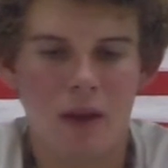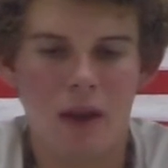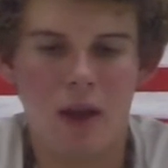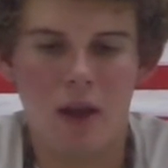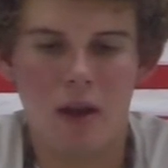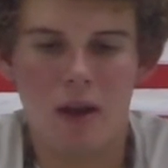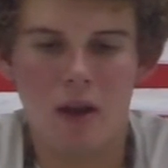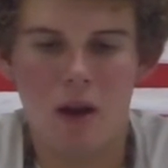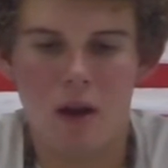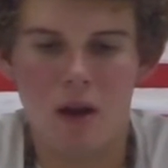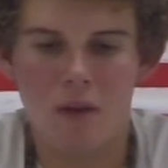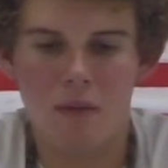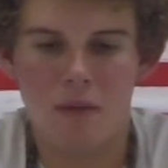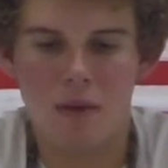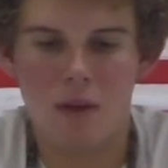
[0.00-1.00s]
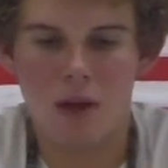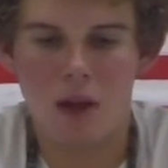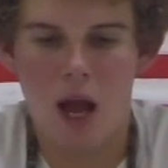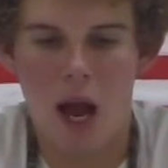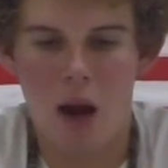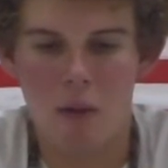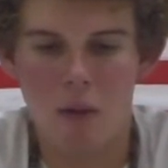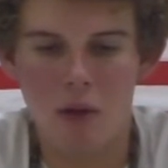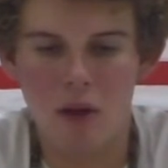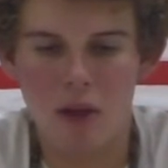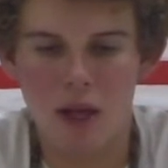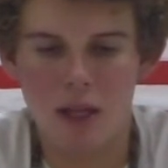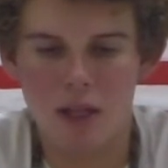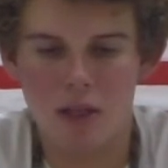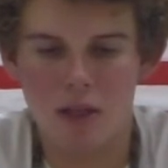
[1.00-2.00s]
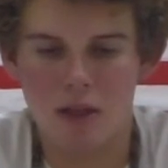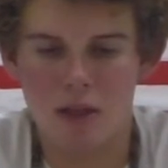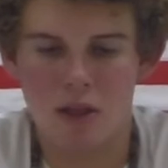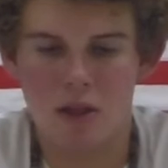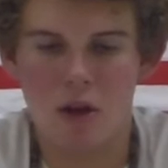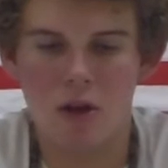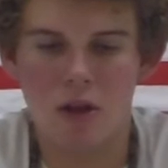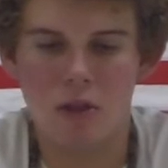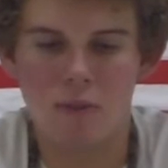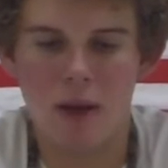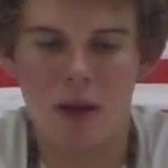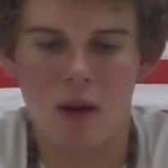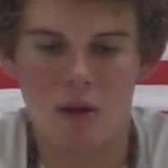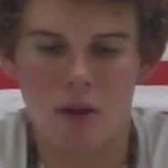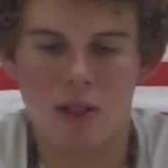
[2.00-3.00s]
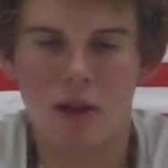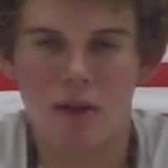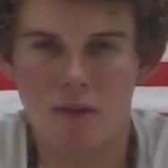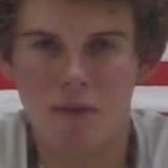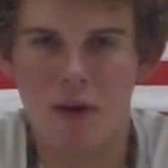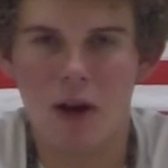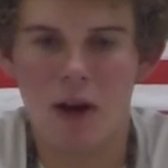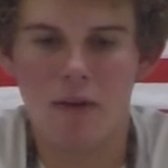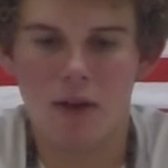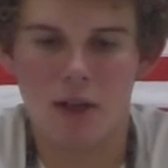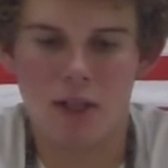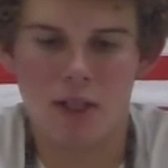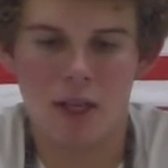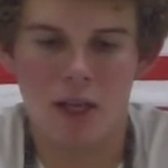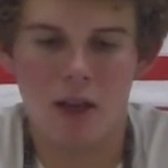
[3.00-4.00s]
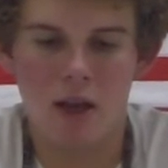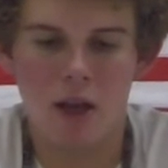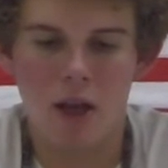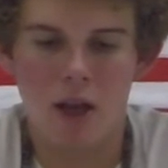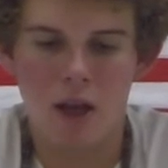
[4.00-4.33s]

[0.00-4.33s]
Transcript: And I really like to throw this bait on the 7.5. Like I said,